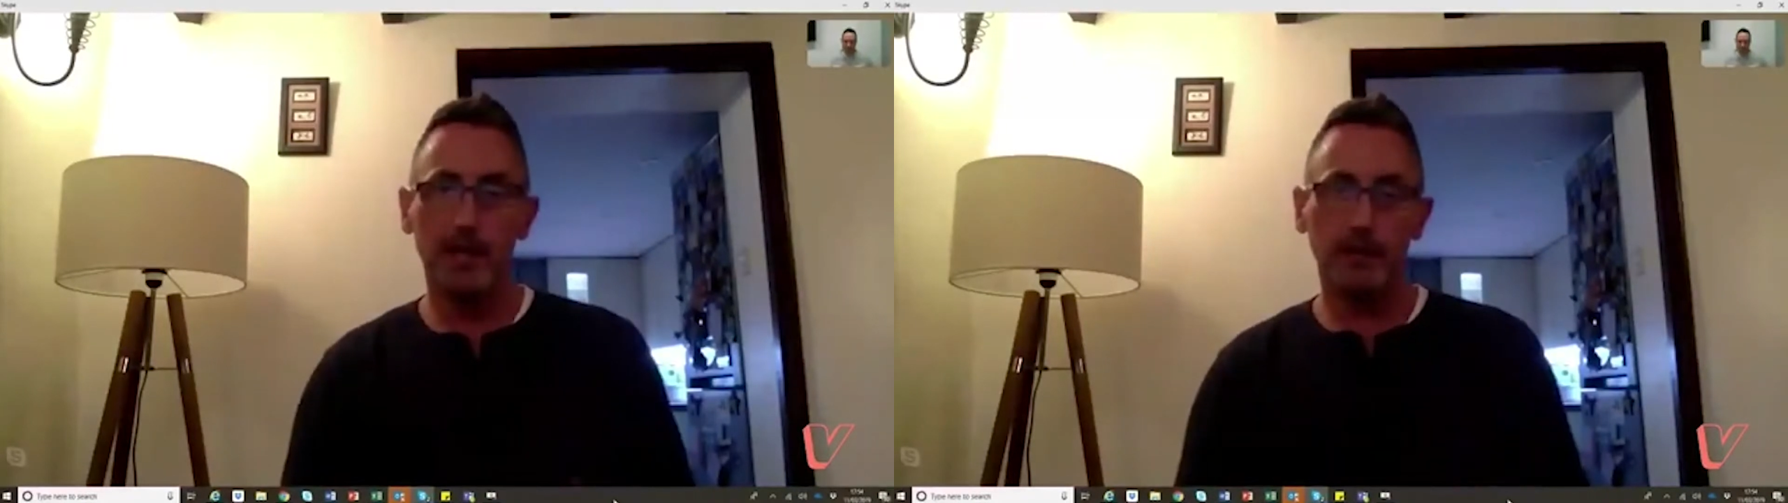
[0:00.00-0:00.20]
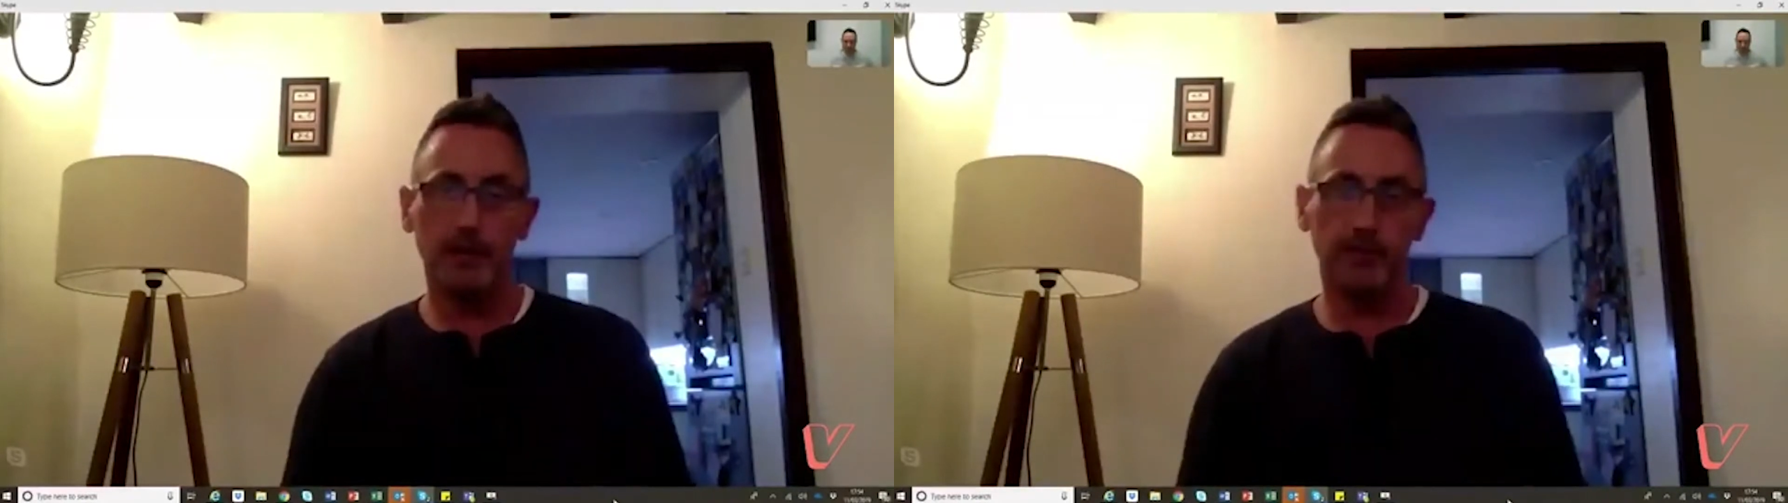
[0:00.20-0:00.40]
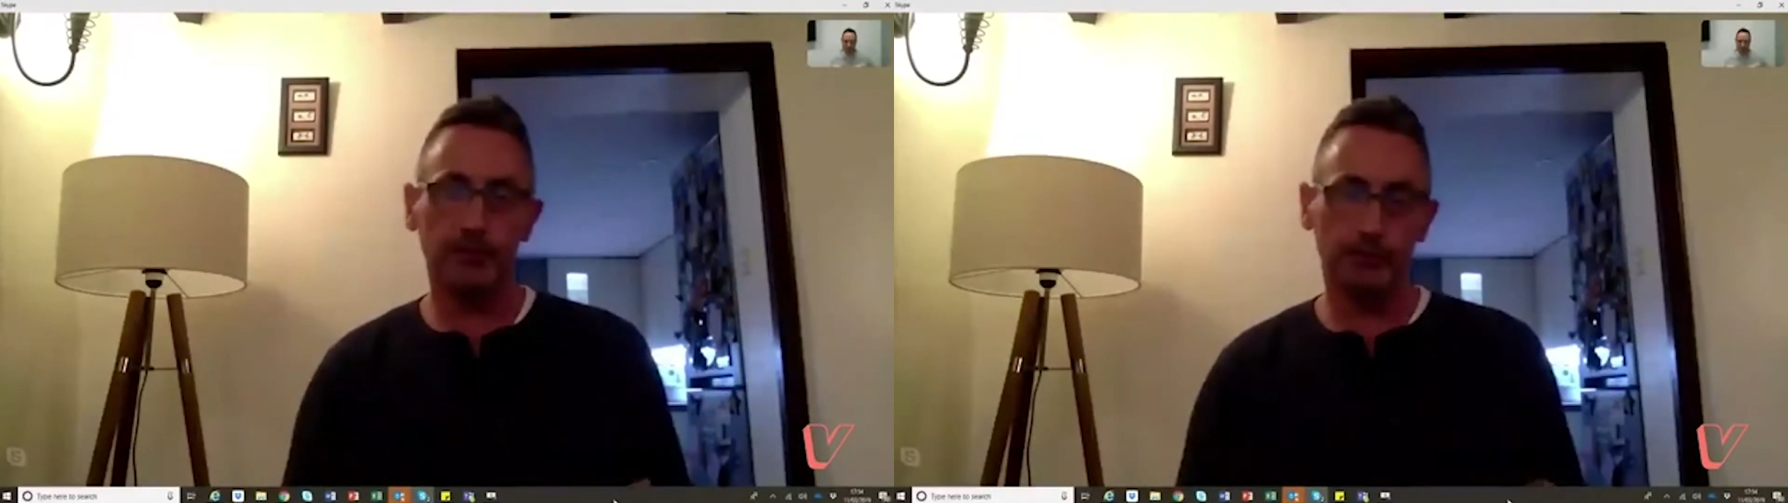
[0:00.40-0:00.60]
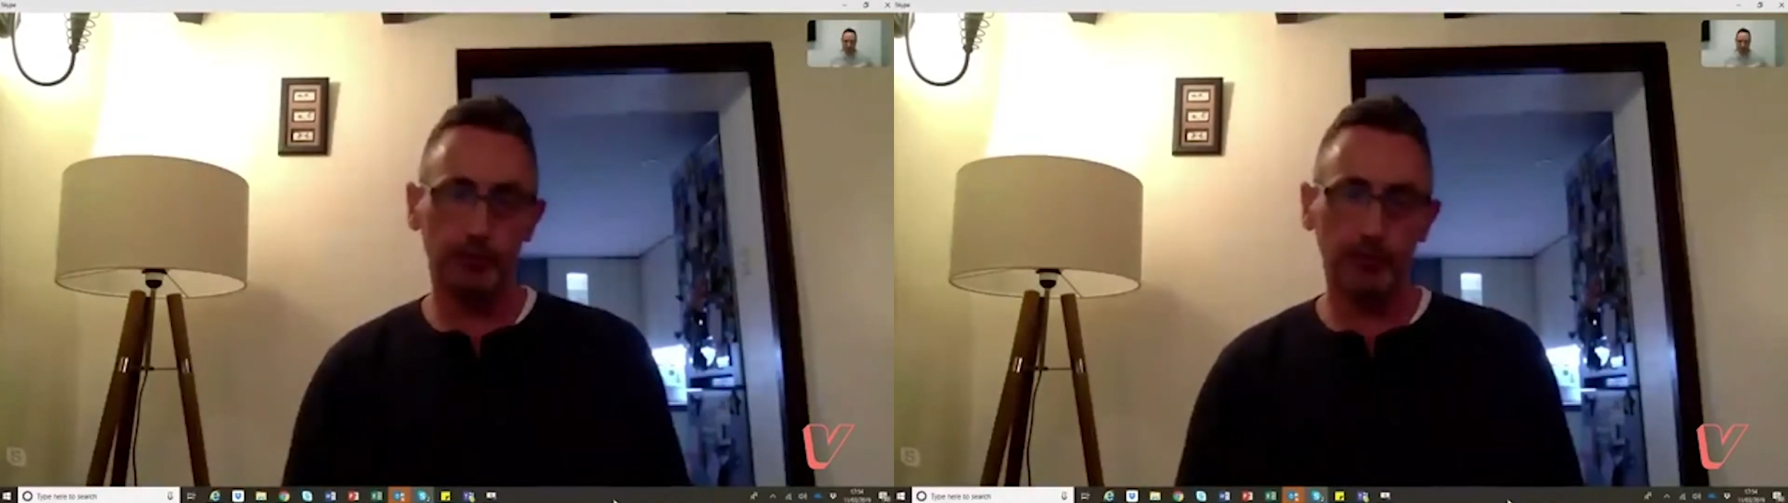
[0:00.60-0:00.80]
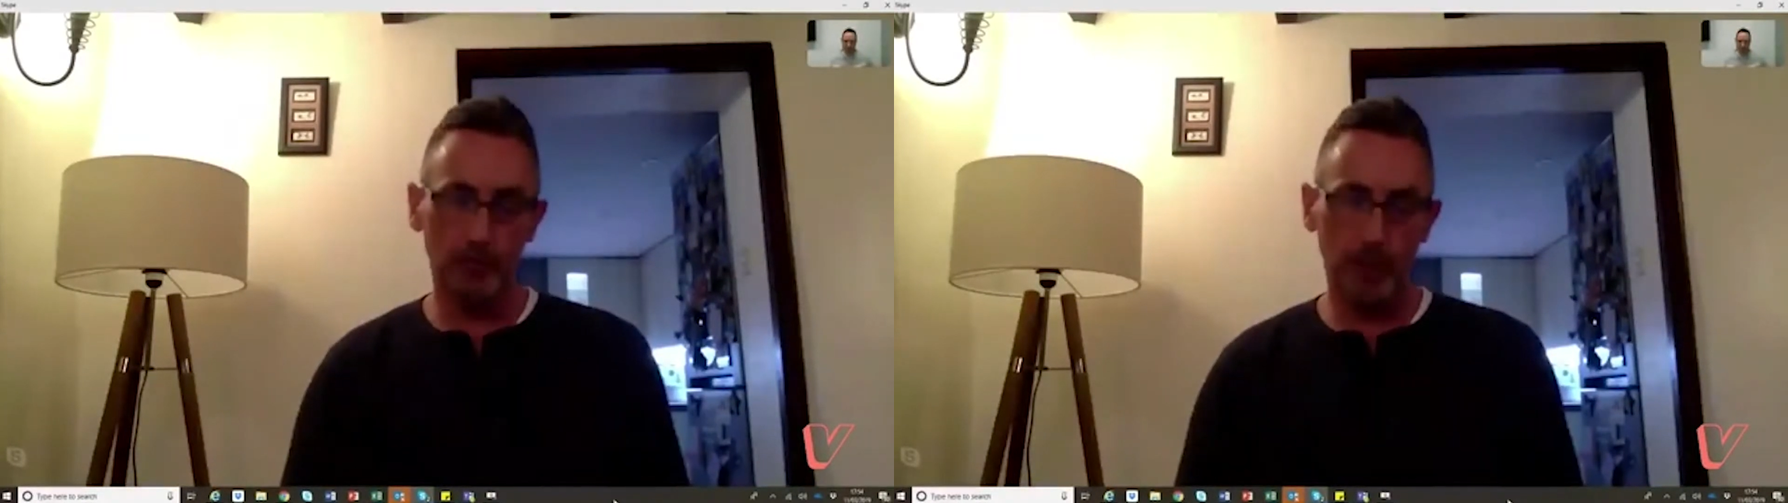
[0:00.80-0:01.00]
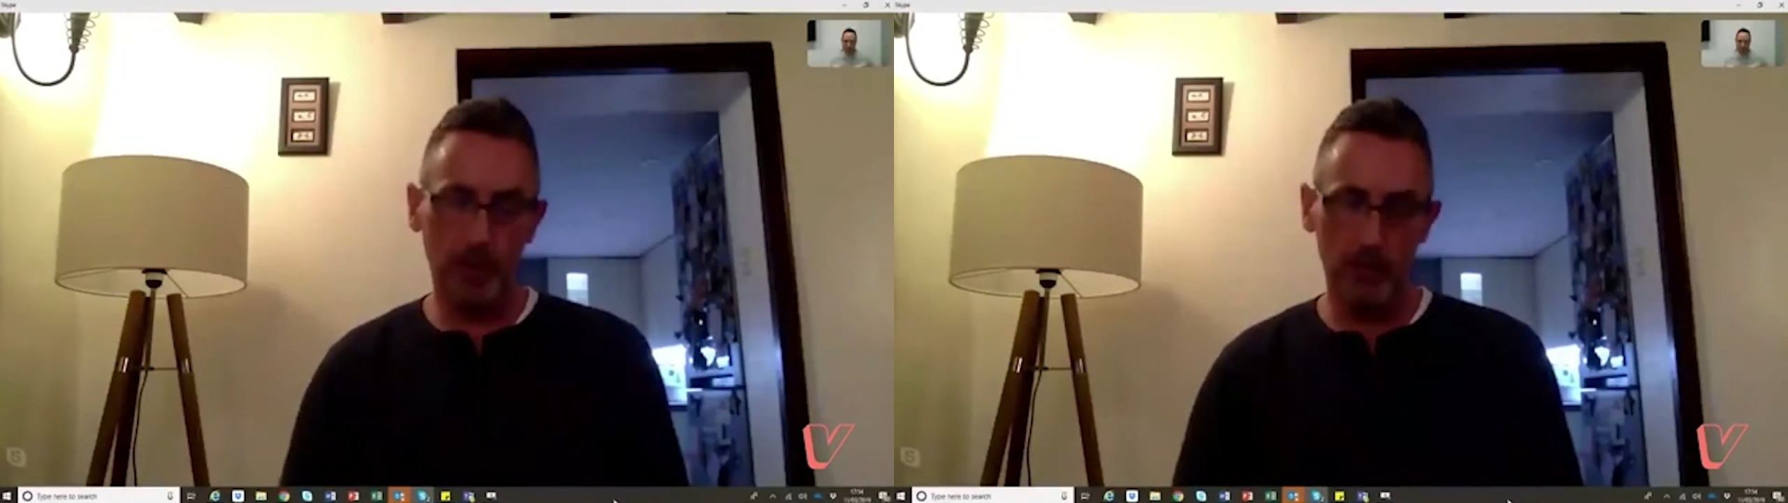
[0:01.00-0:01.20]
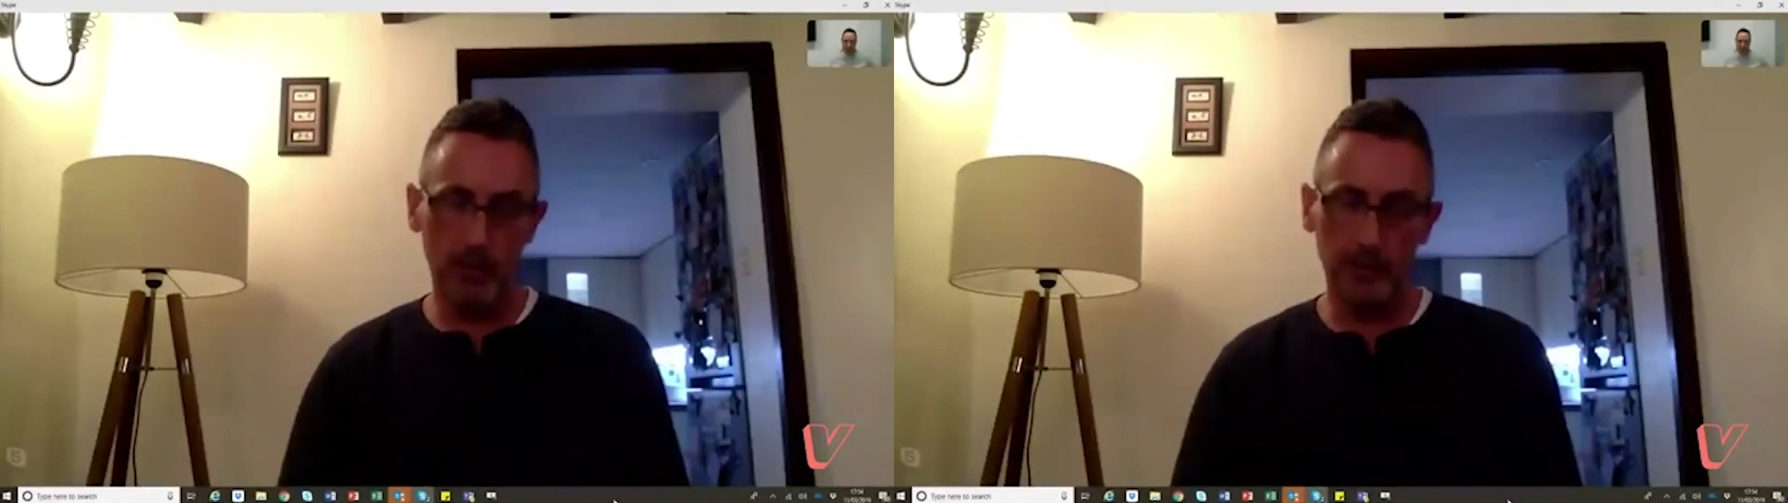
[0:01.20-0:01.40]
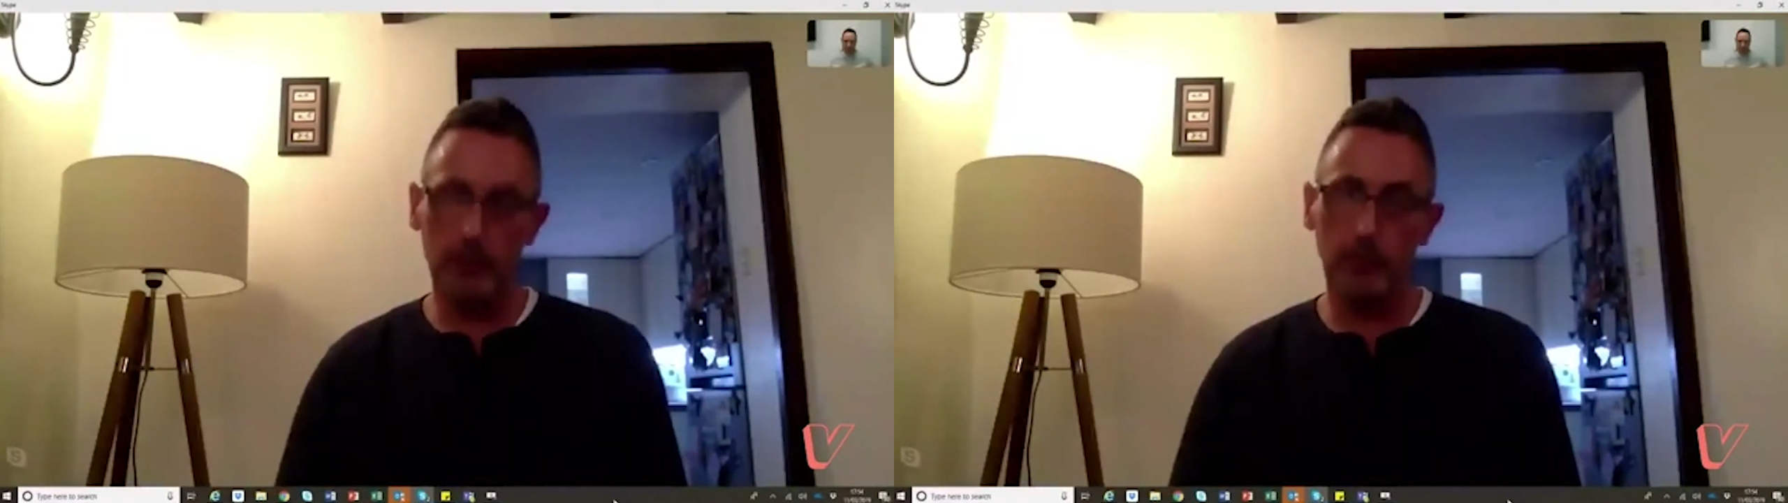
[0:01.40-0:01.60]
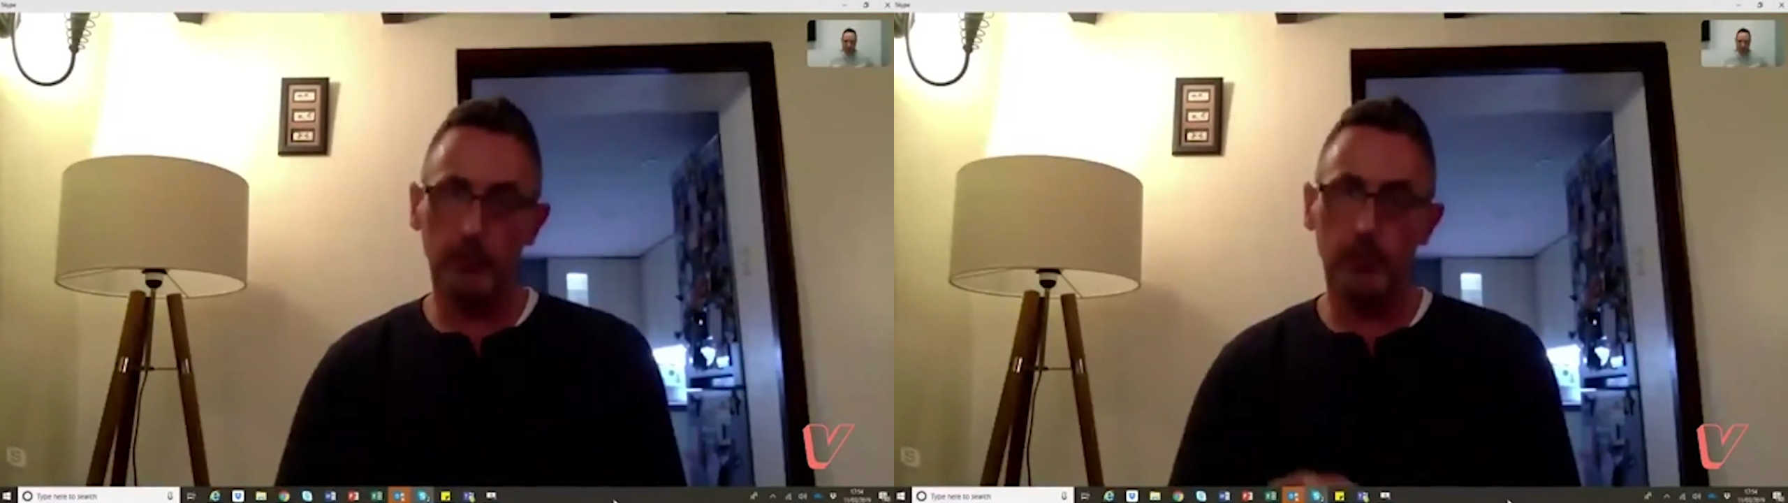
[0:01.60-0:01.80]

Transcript: It's actually really about, okay,